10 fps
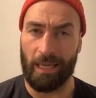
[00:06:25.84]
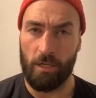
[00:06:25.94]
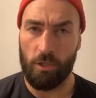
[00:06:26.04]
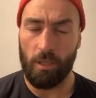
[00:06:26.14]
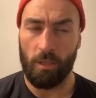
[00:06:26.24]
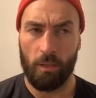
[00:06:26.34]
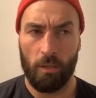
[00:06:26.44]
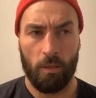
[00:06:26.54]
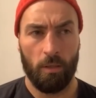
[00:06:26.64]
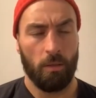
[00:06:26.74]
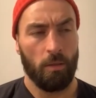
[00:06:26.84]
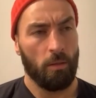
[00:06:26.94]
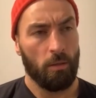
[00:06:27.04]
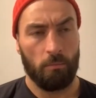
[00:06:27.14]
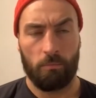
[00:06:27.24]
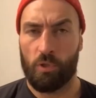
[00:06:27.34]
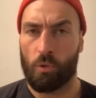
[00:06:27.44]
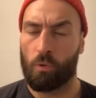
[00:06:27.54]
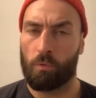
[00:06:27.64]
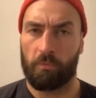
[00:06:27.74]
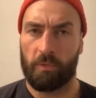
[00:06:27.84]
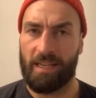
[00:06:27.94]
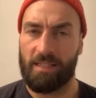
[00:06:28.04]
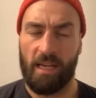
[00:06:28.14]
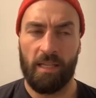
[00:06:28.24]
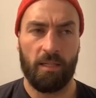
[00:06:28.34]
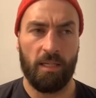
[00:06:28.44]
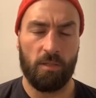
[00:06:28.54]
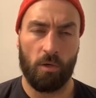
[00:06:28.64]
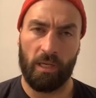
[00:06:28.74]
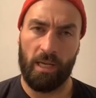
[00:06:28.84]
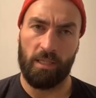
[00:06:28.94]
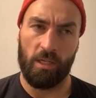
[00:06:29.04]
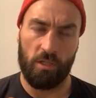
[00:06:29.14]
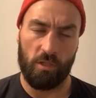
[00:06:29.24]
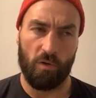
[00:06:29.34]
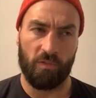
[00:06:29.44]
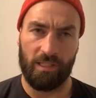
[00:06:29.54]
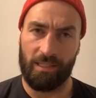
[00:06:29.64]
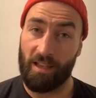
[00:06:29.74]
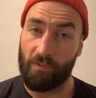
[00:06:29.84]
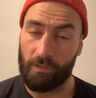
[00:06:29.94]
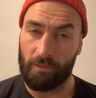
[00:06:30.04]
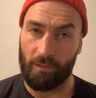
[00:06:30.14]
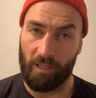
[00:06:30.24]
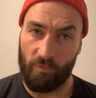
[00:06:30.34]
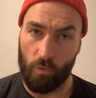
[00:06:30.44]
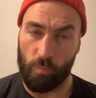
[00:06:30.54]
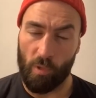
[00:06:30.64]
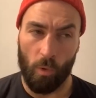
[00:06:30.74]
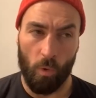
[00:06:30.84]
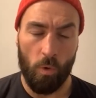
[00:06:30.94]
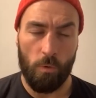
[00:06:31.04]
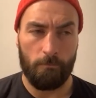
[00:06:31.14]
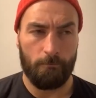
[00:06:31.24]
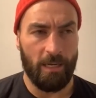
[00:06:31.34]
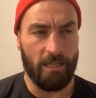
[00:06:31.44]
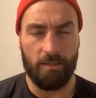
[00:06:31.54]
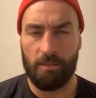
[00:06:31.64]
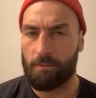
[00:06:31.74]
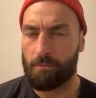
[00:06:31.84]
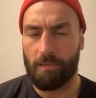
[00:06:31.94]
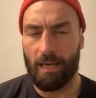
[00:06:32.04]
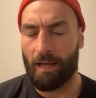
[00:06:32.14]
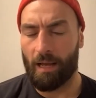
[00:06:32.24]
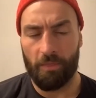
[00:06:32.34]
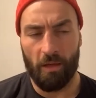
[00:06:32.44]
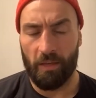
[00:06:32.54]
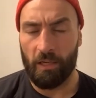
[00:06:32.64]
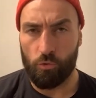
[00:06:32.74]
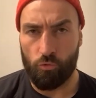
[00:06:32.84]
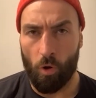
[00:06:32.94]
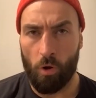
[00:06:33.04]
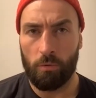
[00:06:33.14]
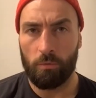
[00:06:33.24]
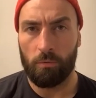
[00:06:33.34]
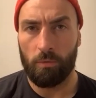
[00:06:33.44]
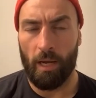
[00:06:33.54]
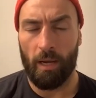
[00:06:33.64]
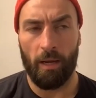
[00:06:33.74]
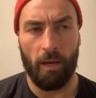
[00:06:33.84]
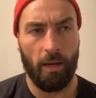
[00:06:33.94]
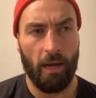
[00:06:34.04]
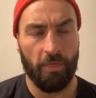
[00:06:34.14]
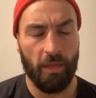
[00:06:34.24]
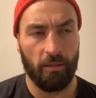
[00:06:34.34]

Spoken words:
Gaethje. So to say that these organisations are obviously different levels below, is I think it's wrong. I